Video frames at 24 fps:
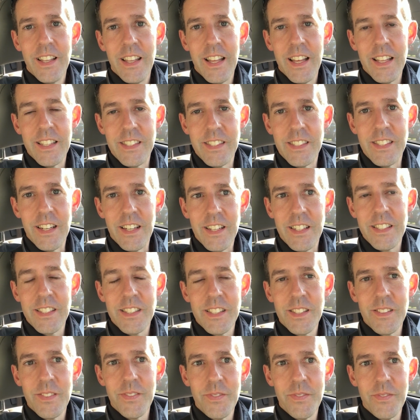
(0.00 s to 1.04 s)
that
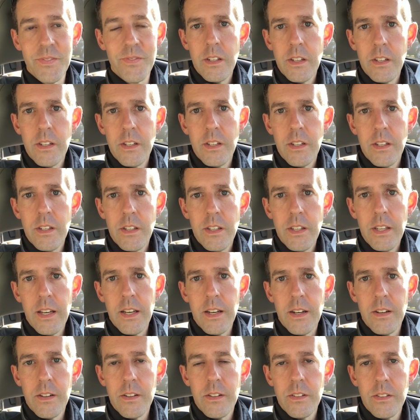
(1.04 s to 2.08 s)
sucks.
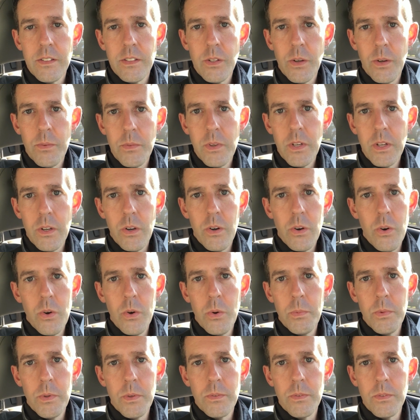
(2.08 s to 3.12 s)
Yeah, so I'm going to go
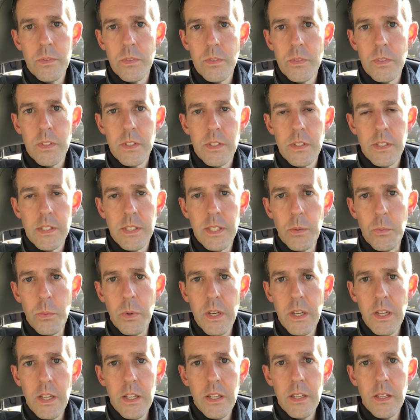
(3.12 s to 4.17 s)
home and see
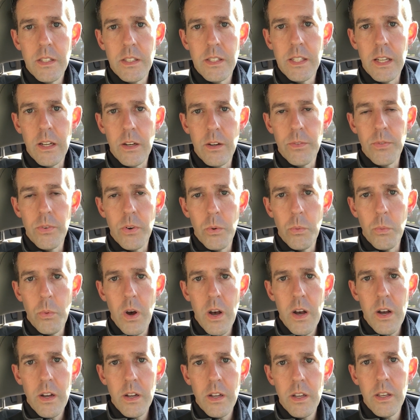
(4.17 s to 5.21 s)
Winnie and take her for a
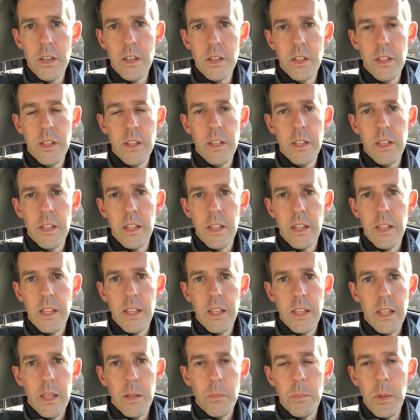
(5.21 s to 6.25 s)
walk,
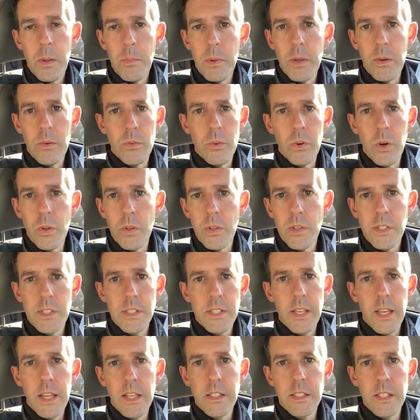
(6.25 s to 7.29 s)
and maybe roller
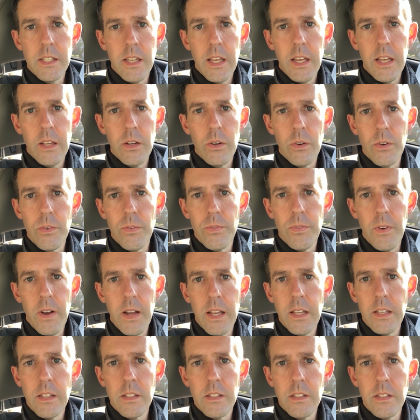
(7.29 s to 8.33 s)
skate tonight, or
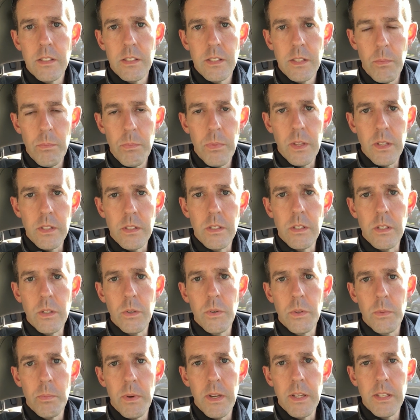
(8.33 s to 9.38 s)
find something to do
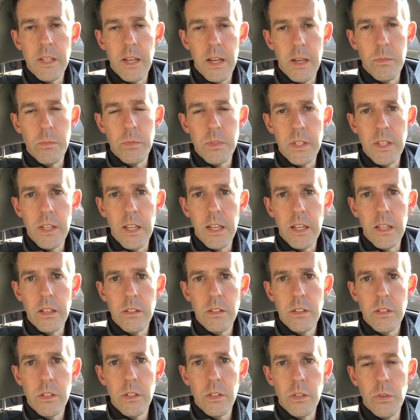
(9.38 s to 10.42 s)
with my time tonight
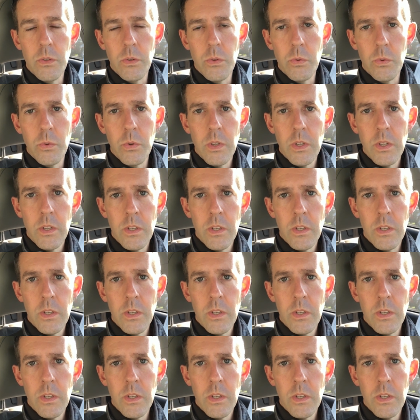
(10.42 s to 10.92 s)
to